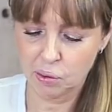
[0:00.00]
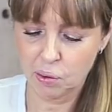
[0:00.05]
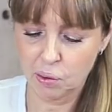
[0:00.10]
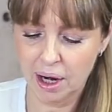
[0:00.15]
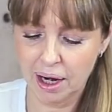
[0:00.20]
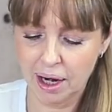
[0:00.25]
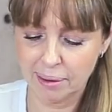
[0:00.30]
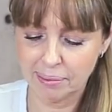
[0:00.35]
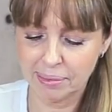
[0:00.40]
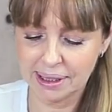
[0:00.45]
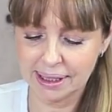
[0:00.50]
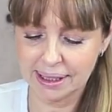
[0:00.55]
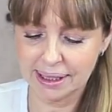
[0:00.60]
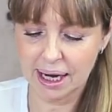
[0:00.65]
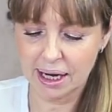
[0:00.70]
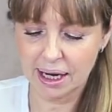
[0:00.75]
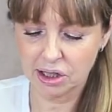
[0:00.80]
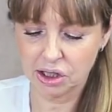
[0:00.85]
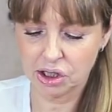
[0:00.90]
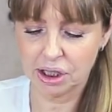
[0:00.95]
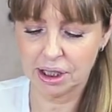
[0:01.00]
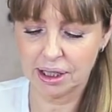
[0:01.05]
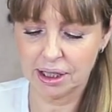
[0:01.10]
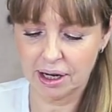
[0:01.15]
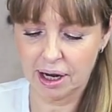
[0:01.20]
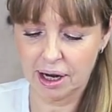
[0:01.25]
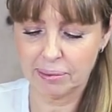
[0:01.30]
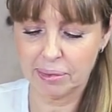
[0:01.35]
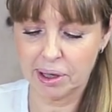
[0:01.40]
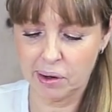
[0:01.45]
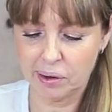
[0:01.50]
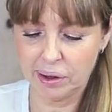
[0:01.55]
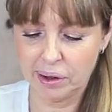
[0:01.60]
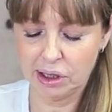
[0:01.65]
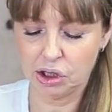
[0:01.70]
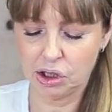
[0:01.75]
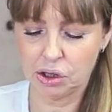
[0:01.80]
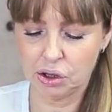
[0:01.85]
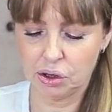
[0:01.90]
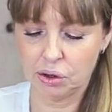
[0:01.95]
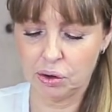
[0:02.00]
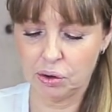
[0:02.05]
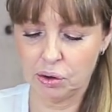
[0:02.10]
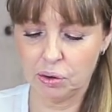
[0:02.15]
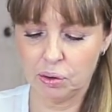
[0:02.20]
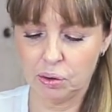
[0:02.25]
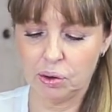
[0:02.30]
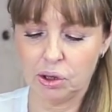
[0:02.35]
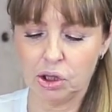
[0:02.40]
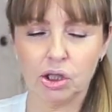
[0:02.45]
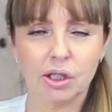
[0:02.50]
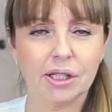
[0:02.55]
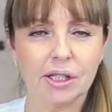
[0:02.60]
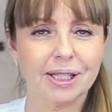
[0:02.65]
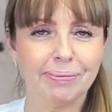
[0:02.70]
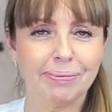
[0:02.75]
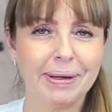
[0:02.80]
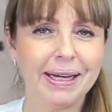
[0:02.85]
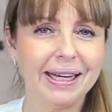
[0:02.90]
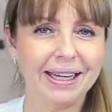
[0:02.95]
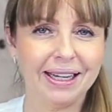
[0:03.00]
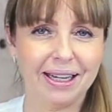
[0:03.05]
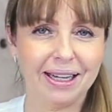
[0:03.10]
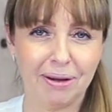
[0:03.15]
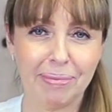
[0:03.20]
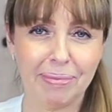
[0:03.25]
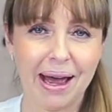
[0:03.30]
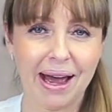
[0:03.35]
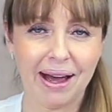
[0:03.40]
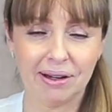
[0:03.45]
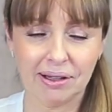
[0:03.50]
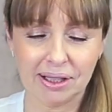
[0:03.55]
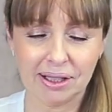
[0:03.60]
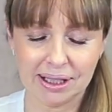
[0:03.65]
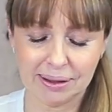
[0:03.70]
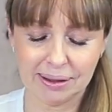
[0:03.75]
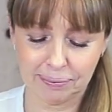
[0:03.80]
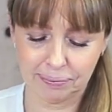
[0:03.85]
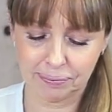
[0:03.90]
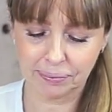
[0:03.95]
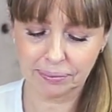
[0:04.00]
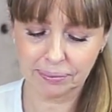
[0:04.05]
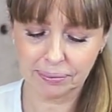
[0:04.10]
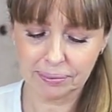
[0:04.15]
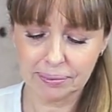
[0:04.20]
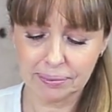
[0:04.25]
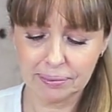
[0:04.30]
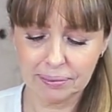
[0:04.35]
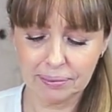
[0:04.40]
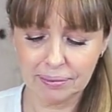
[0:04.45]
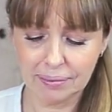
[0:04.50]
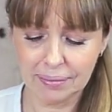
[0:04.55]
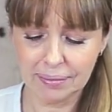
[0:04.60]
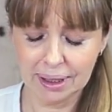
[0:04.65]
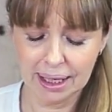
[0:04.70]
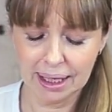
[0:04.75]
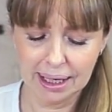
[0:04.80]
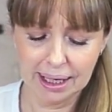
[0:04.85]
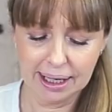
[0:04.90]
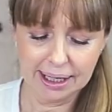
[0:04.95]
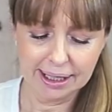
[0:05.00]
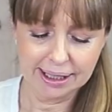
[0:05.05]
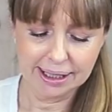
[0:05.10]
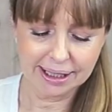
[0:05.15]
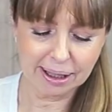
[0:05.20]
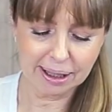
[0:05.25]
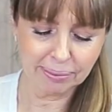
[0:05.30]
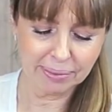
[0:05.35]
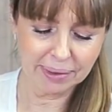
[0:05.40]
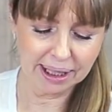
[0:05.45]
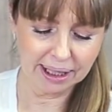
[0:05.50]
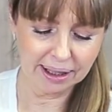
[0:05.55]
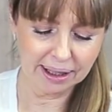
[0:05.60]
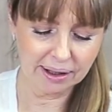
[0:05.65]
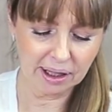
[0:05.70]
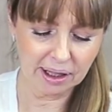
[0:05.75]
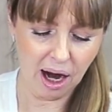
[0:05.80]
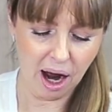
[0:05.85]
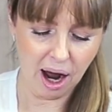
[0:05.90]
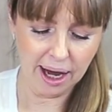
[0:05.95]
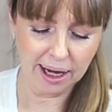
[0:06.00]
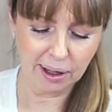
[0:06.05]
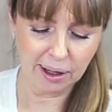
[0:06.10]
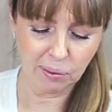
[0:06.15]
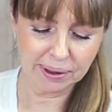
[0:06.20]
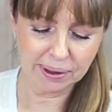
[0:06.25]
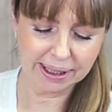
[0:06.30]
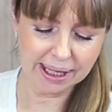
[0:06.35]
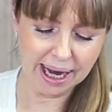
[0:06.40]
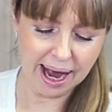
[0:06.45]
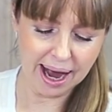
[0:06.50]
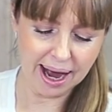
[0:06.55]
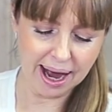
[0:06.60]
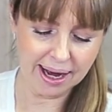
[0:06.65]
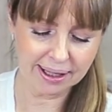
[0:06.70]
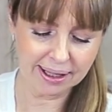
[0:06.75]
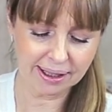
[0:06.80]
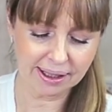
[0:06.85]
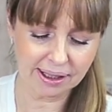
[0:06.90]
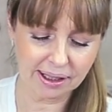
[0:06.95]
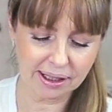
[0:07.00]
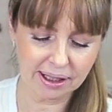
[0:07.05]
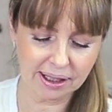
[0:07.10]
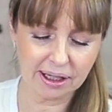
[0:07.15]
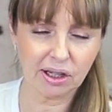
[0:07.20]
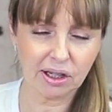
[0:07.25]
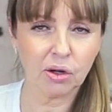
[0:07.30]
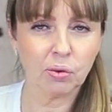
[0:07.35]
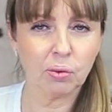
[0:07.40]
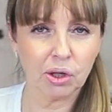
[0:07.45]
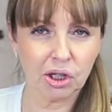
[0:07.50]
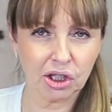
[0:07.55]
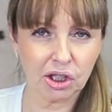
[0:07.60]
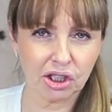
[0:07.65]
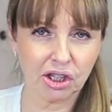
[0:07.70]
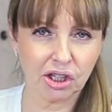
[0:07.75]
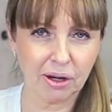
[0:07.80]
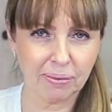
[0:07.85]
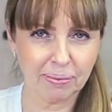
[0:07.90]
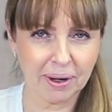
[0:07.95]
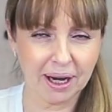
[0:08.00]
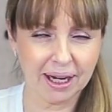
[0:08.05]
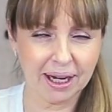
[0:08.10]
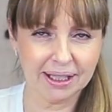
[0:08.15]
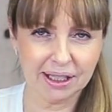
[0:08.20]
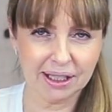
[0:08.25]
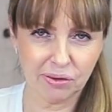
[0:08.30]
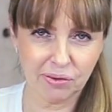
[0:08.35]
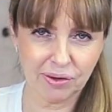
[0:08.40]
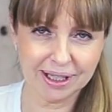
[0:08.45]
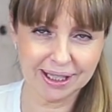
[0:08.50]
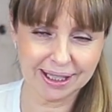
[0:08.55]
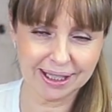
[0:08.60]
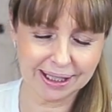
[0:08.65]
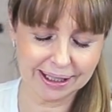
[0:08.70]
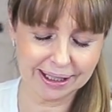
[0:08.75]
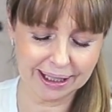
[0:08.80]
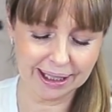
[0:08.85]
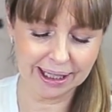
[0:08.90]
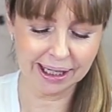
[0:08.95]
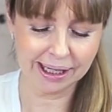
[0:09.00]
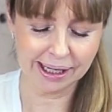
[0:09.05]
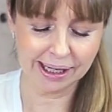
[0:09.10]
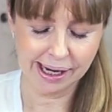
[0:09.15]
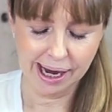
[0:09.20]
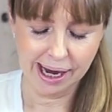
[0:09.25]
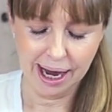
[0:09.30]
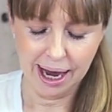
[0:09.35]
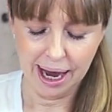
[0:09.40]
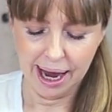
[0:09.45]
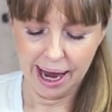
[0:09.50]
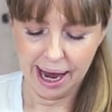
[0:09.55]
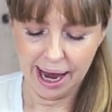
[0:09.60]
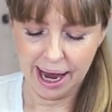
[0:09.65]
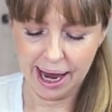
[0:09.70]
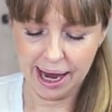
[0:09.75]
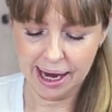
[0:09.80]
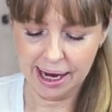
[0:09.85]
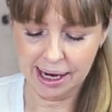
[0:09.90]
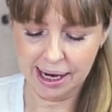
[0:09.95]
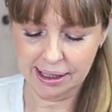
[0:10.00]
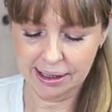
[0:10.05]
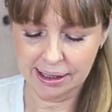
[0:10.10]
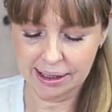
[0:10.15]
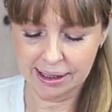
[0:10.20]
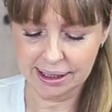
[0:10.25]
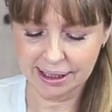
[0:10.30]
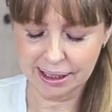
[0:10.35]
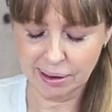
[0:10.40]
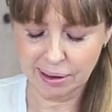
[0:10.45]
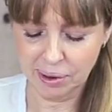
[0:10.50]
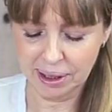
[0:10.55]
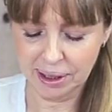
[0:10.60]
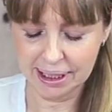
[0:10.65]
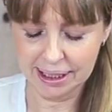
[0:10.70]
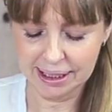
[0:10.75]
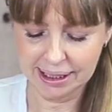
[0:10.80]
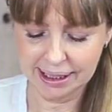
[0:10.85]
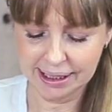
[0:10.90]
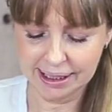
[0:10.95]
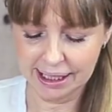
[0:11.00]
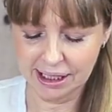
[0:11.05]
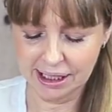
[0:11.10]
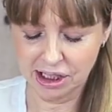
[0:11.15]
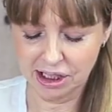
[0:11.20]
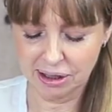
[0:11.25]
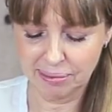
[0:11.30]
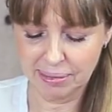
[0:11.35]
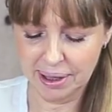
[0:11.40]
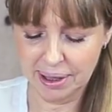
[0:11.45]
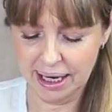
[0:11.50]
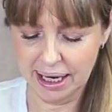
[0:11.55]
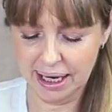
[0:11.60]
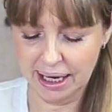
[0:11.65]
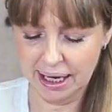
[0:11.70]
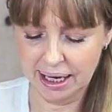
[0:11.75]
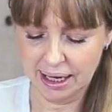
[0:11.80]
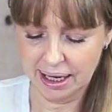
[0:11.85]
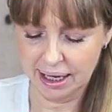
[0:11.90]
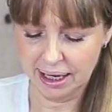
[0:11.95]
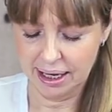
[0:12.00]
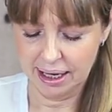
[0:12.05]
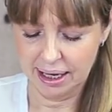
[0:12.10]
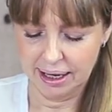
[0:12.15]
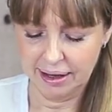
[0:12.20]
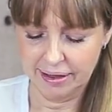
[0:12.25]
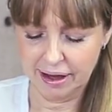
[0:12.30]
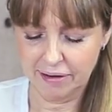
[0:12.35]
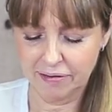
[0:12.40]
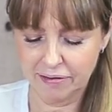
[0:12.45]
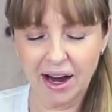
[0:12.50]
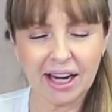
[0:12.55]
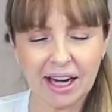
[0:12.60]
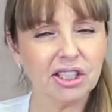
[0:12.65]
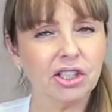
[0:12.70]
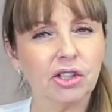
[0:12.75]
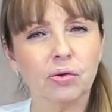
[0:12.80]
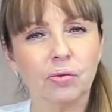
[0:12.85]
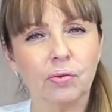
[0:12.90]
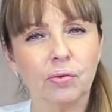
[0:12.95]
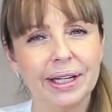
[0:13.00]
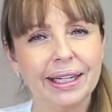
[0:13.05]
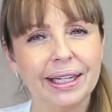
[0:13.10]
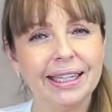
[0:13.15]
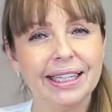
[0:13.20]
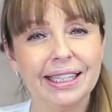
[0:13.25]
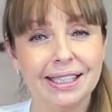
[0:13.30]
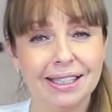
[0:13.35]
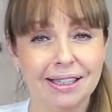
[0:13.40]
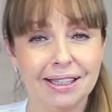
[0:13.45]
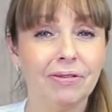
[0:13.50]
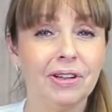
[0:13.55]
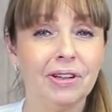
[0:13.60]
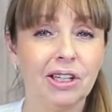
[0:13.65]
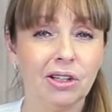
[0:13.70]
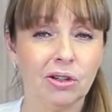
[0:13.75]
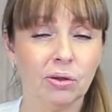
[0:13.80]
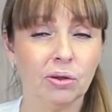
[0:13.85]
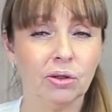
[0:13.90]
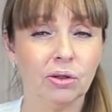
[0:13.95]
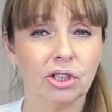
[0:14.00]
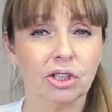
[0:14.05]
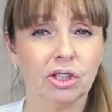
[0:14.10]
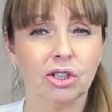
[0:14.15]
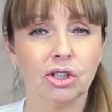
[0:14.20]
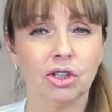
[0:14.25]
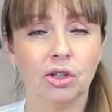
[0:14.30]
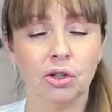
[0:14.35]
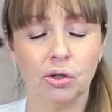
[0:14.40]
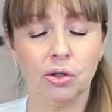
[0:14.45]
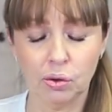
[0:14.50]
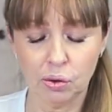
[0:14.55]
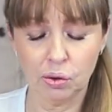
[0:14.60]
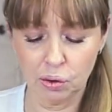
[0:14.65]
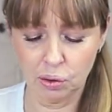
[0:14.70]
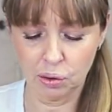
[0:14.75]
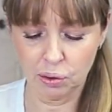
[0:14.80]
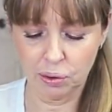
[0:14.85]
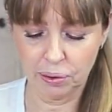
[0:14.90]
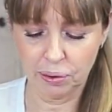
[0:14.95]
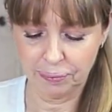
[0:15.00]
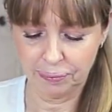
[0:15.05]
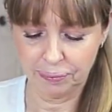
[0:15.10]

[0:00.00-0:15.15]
while I'm massaging, I'm going to speak about something that I was asked at a workshop I did recently, and someone had said to me they find it really difficult to